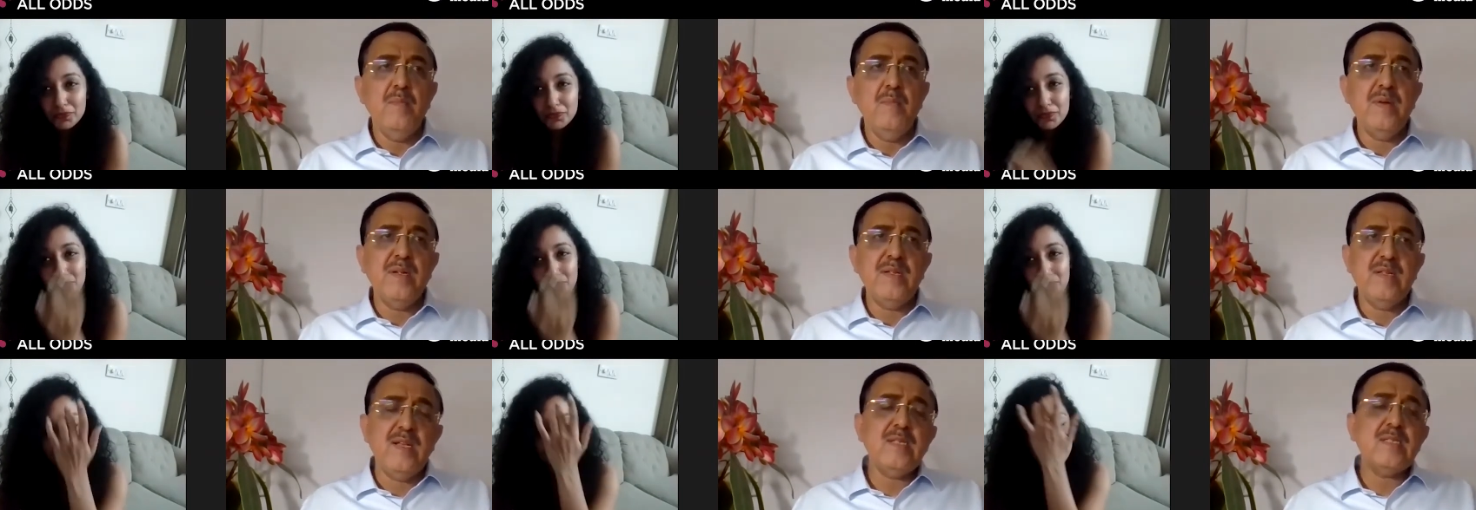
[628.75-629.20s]

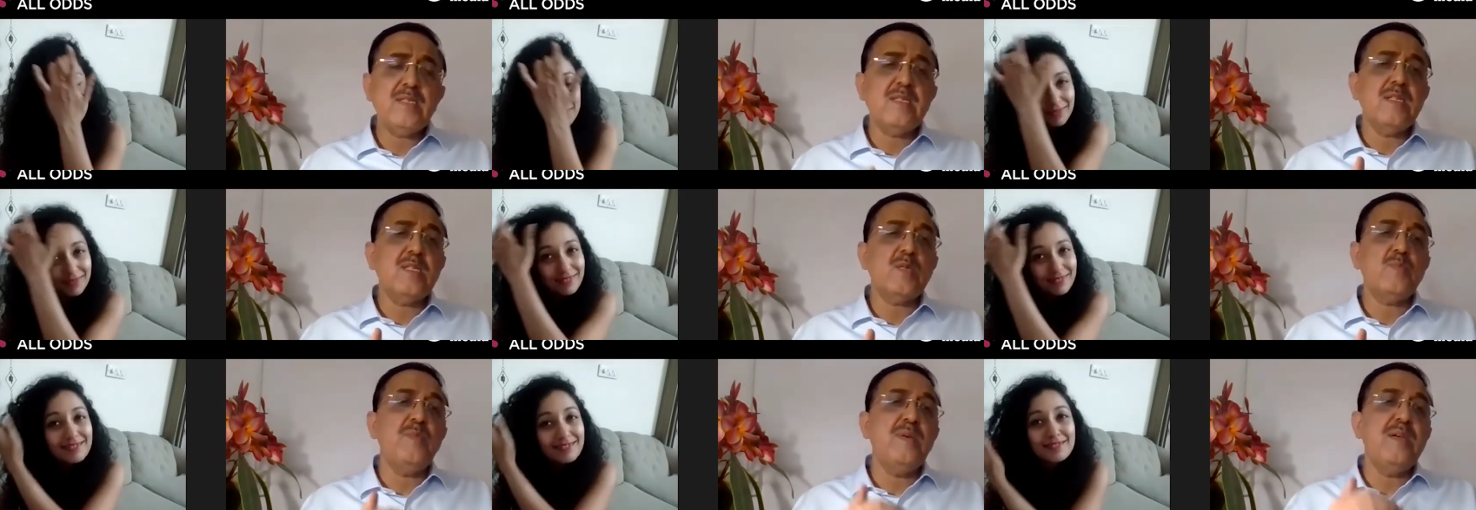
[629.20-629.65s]
Speaker 1: But yes, hmm.
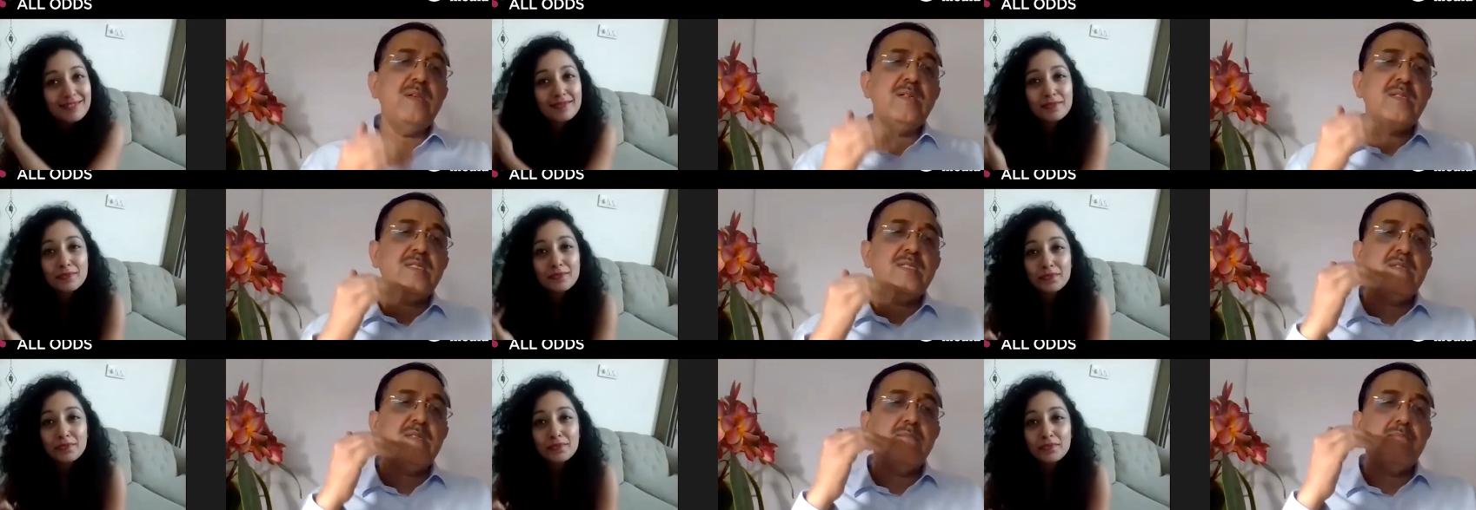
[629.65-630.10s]
this may,
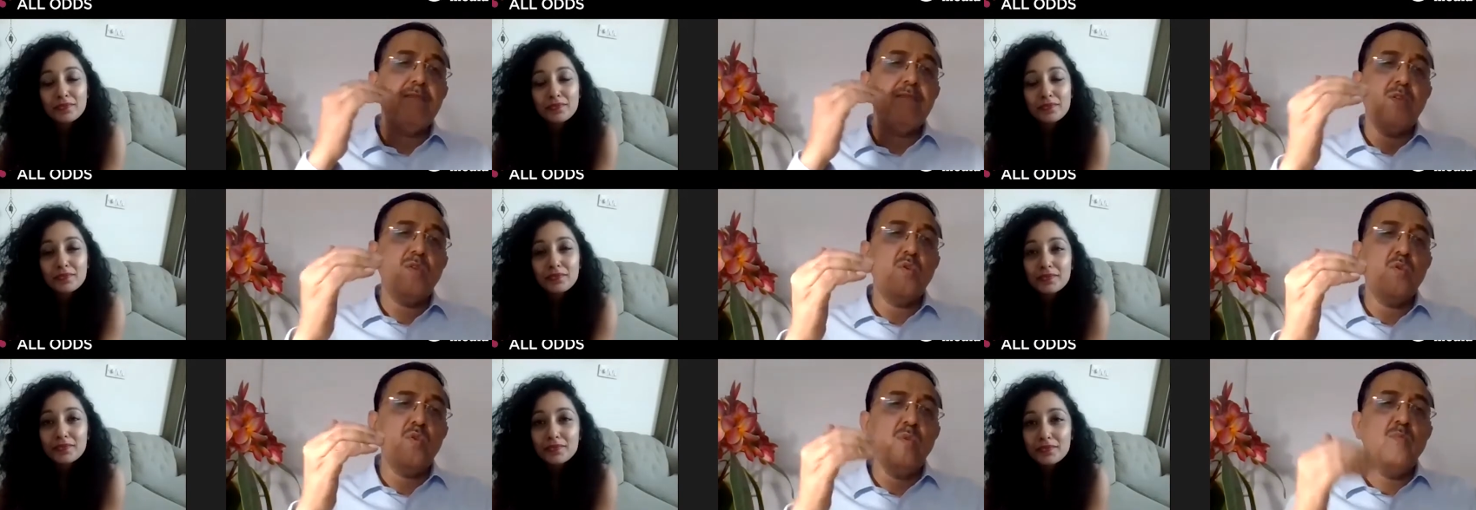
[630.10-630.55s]

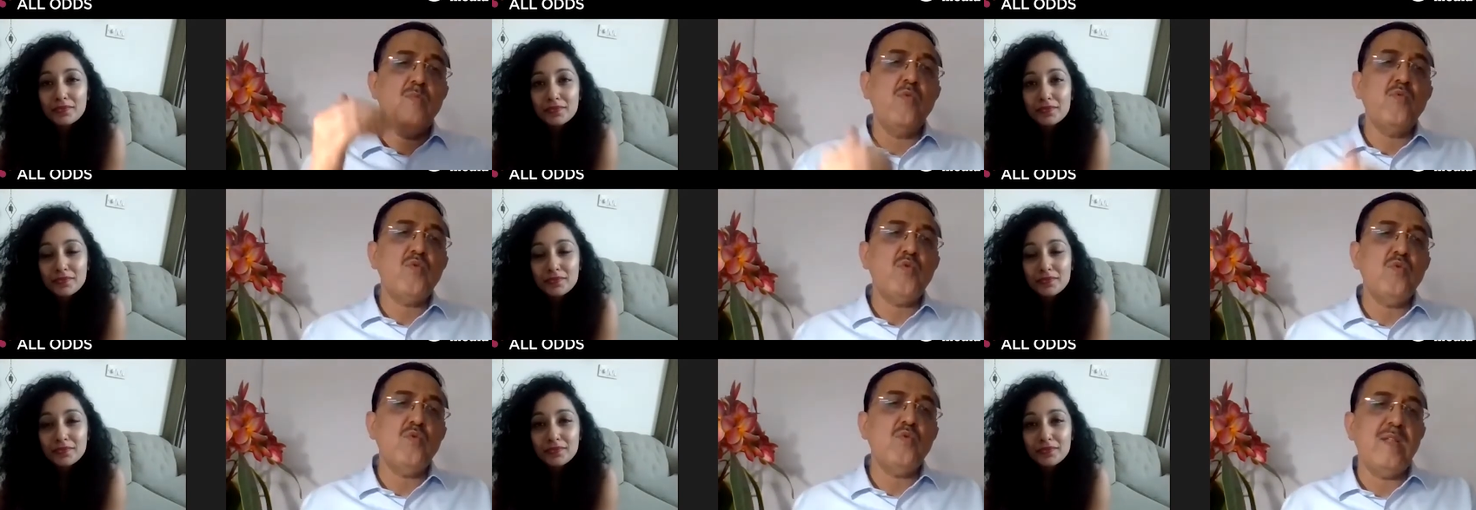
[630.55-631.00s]
you know,
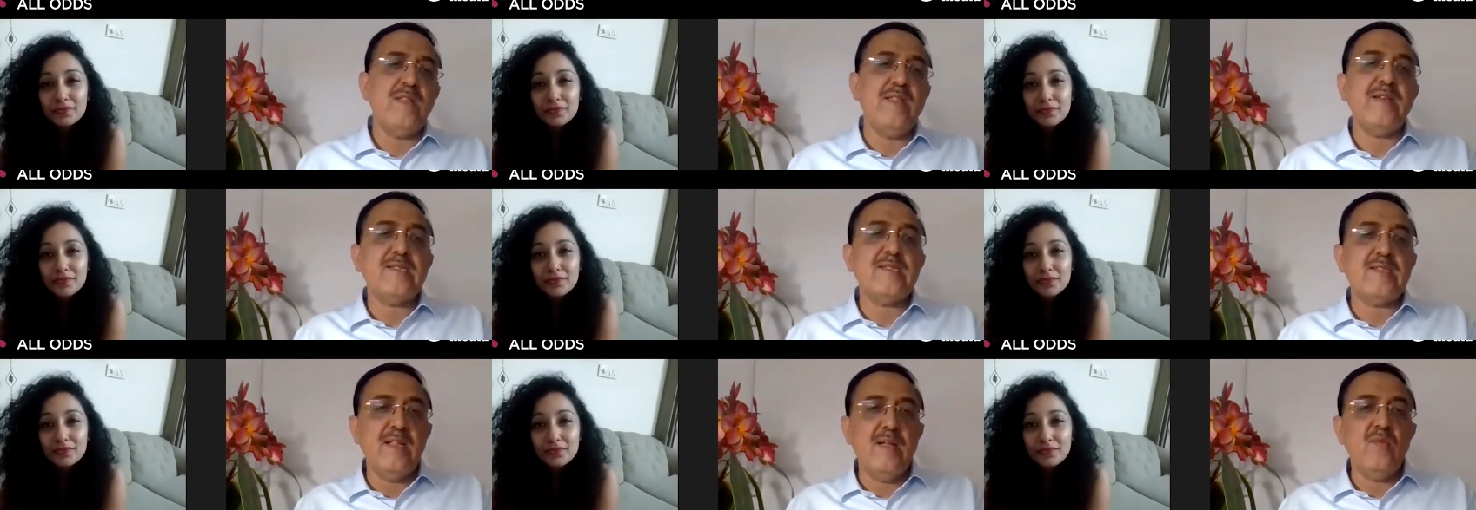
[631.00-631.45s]
move to the
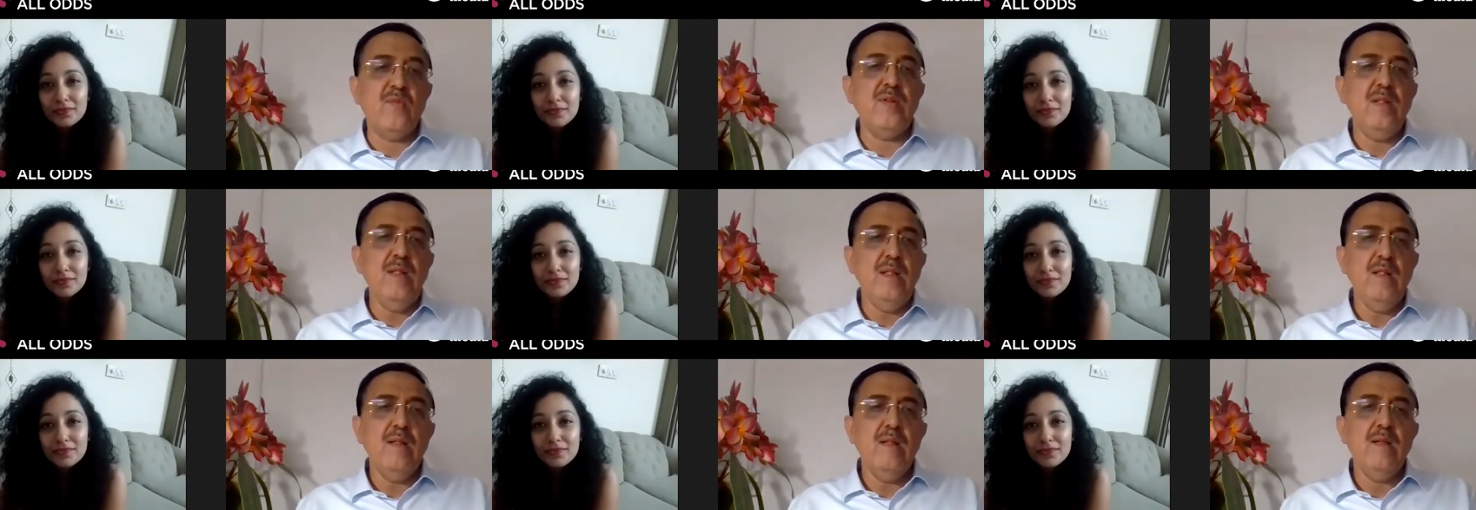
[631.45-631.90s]
next
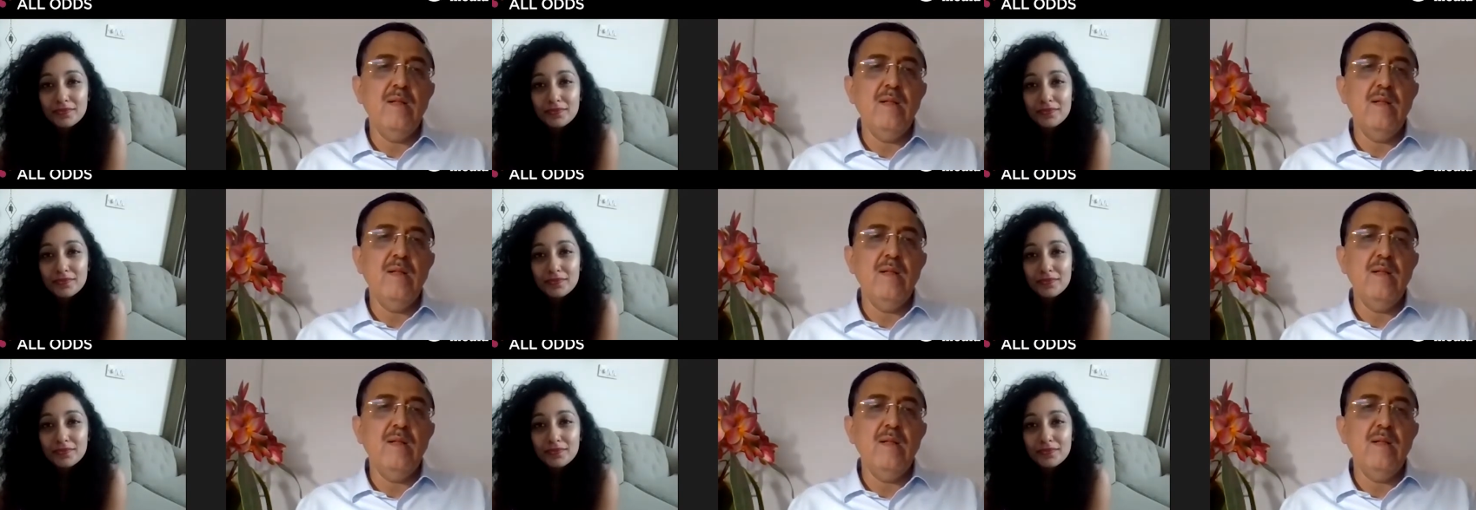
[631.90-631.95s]
level.